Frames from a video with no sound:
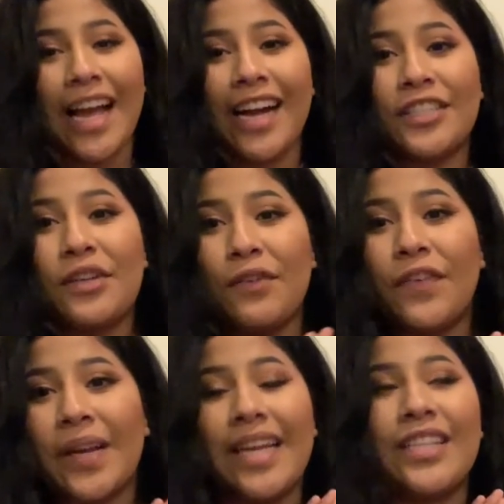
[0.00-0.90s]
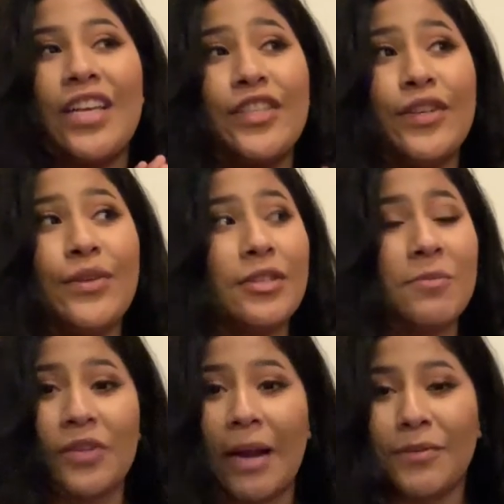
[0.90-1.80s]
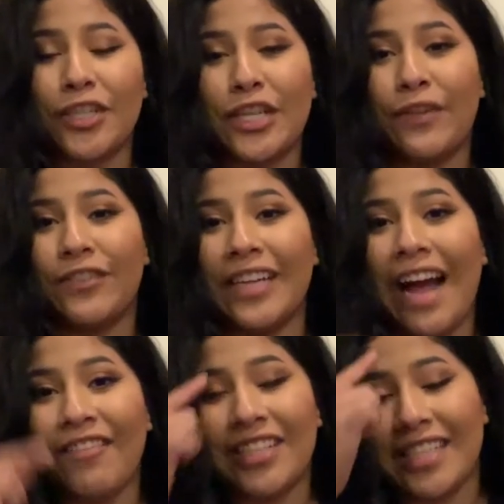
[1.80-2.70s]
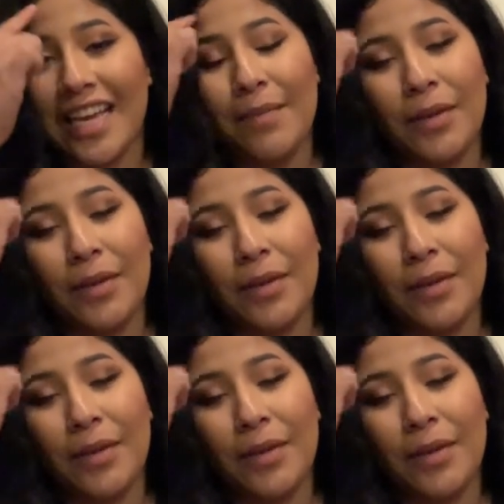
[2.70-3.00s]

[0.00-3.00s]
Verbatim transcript: and don't forget to subscribe to our channel if you haven't.